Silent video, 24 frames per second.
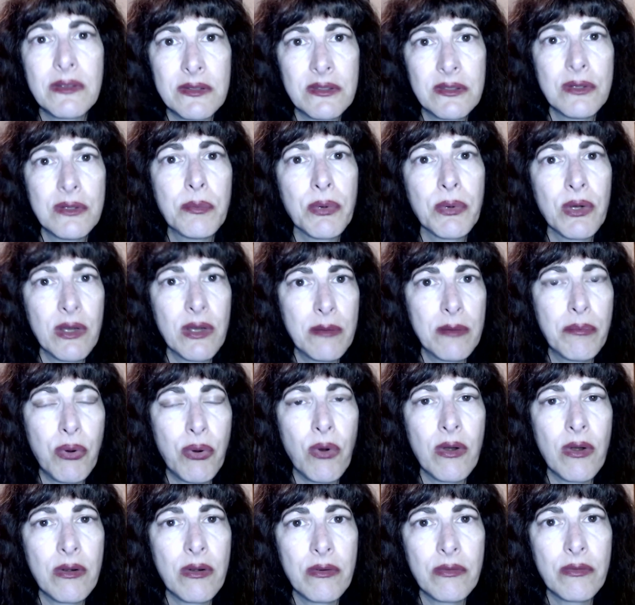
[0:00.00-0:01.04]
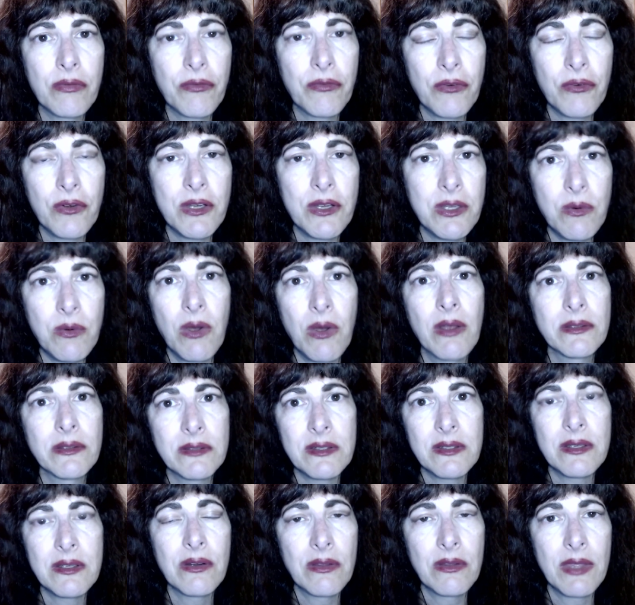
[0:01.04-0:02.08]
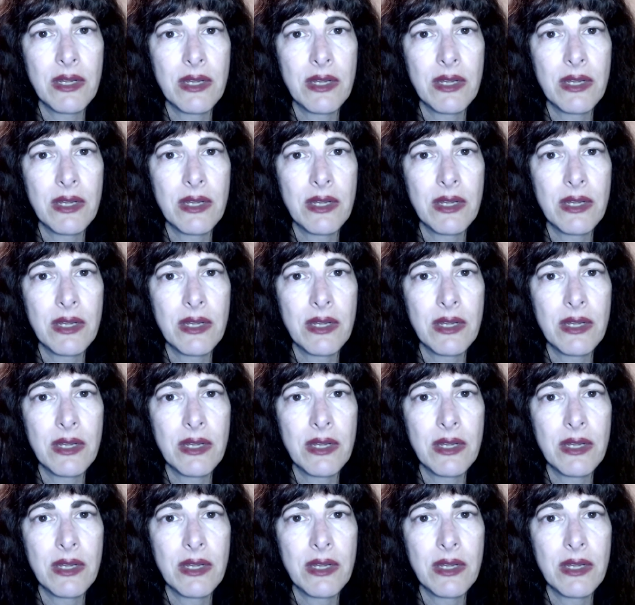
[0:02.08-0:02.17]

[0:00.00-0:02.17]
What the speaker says: super important for you all to hear